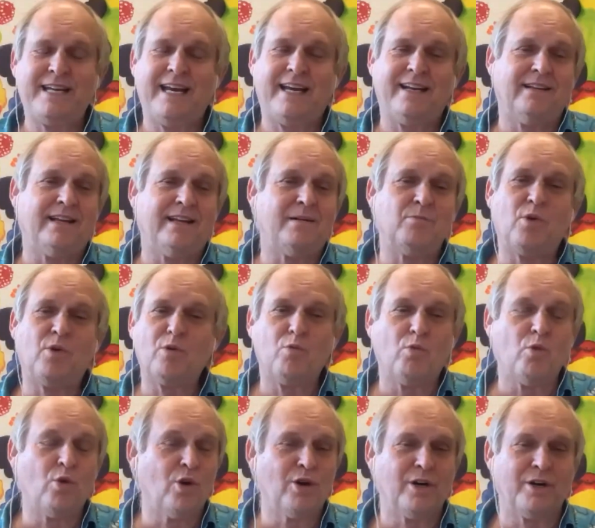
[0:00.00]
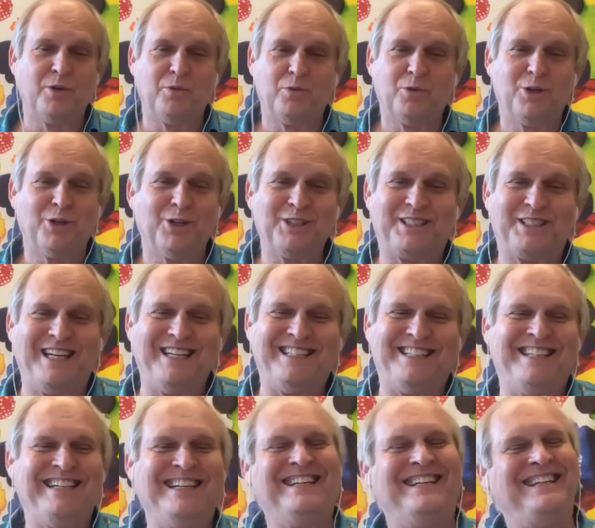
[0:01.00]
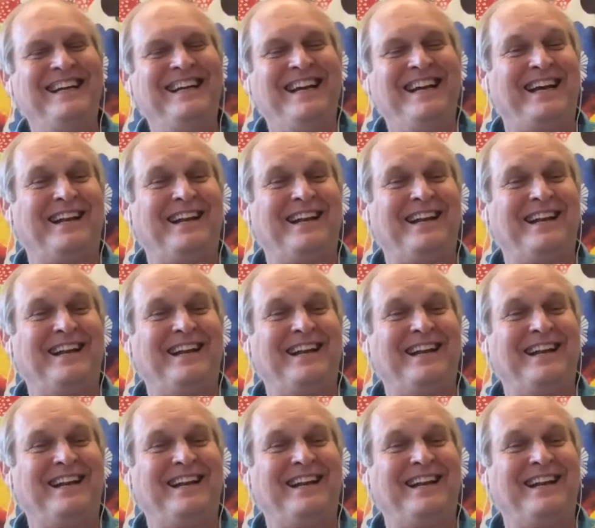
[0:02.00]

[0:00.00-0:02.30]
had a lot more war in the world and